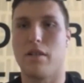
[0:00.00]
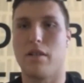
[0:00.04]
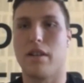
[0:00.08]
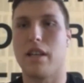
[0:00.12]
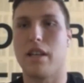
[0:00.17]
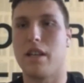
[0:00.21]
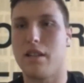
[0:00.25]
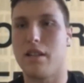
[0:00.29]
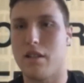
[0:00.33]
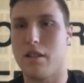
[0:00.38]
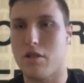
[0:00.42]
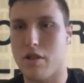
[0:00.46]

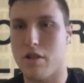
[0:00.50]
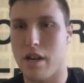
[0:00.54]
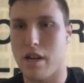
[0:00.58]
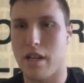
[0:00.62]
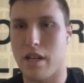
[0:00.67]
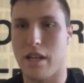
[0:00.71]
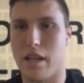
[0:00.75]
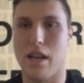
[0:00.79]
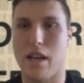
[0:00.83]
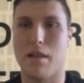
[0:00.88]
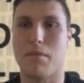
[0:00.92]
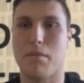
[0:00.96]
get into
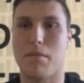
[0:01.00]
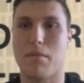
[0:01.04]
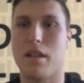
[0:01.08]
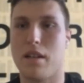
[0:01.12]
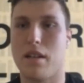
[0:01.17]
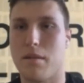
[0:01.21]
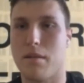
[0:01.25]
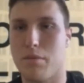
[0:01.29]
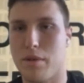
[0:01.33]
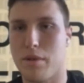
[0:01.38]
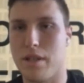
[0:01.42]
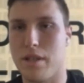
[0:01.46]
training camp, get
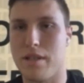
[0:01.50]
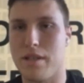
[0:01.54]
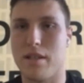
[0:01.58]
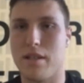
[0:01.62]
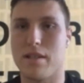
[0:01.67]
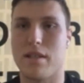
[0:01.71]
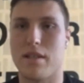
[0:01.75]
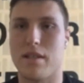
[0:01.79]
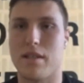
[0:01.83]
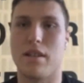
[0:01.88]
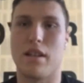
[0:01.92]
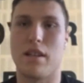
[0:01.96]
into
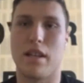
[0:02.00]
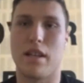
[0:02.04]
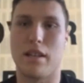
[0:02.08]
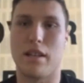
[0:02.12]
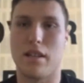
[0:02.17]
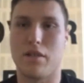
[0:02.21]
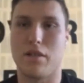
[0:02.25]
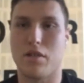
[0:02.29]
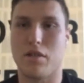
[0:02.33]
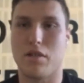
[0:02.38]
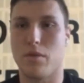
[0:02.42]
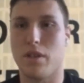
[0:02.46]
preseason, and
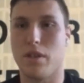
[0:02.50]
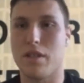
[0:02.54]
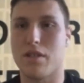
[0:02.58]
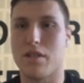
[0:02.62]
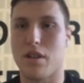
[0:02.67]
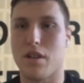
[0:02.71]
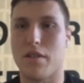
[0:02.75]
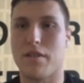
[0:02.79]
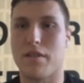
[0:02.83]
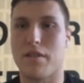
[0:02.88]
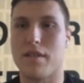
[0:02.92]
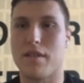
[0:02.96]
then to really
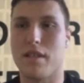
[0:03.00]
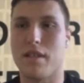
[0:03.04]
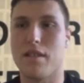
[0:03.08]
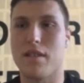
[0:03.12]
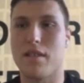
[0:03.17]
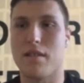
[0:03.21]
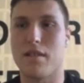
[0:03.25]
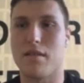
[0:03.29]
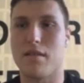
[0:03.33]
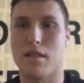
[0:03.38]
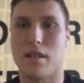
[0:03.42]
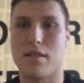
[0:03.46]
start the
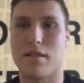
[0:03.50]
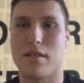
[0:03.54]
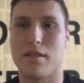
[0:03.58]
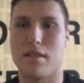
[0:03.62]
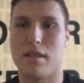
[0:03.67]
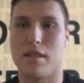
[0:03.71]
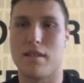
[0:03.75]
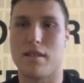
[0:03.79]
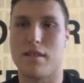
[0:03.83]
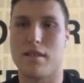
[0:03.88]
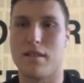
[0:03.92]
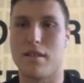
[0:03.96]
season because
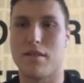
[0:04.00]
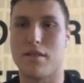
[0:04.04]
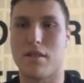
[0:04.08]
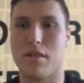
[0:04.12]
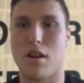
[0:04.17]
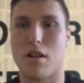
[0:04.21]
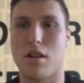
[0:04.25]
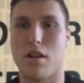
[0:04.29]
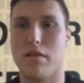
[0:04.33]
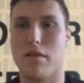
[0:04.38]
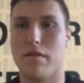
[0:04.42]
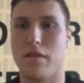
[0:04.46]
it's the
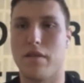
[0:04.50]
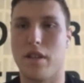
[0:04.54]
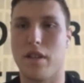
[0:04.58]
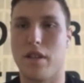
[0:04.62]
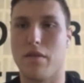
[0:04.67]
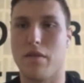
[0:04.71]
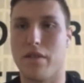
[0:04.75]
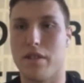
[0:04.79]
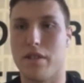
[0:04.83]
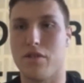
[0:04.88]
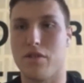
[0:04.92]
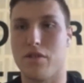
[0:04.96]
start of,
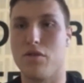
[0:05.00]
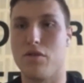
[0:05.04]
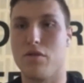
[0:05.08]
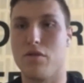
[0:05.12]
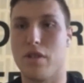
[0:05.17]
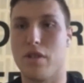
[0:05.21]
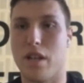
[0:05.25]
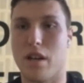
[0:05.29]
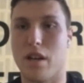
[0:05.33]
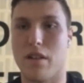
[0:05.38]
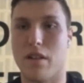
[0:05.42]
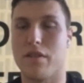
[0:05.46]
this new
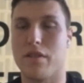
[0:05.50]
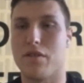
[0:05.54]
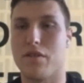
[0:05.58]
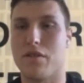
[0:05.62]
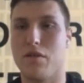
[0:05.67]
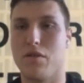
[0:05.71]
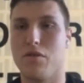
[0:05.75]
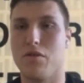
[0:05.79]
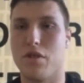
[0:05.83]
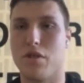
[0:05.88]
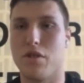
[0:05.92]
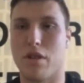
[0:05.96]
year and this
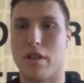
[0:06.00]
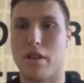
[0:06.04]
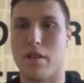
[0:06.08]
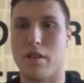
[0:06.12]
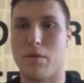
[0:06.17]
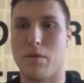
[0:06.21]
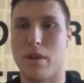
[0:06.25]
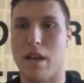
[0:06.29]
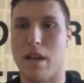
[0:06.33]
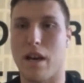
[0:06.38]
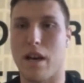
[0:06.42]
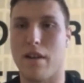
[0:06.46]
new journey that
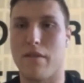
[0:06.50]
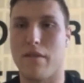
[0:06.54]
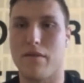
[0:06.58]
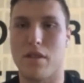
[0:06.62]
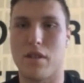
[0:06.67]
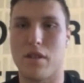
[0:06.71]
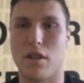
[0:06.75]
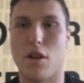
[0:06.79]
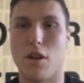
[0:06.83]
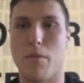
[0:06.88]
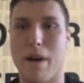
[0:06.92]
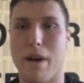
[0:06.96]
we have
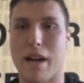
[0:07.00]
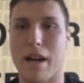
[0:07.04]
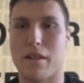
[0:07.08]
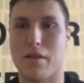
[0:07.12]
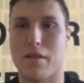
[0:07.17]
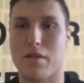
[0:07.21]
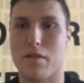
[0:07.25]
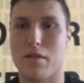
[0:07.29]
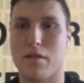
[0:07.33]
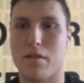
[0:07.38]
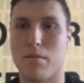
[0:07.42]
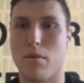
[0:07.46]
to go back to
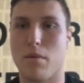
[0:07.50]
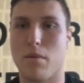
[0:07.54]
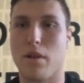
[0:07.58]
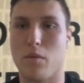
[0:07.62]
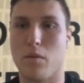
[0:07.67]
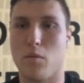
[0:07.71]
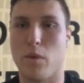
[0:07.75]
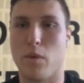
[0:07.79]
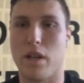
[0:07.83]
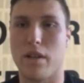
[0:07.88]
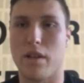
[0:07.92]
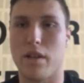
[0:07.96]
the Super Bowl
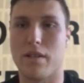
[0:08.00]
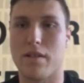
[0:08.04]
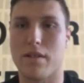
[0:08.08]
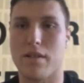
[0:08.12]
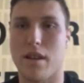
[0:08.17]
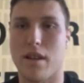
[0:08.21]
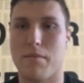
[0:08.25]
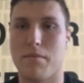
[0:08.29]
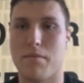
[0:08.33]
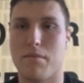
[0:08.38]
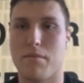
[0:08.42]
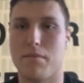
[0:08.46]
and win it this
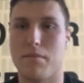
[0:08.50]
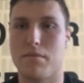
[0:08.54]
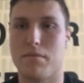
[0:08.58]
time.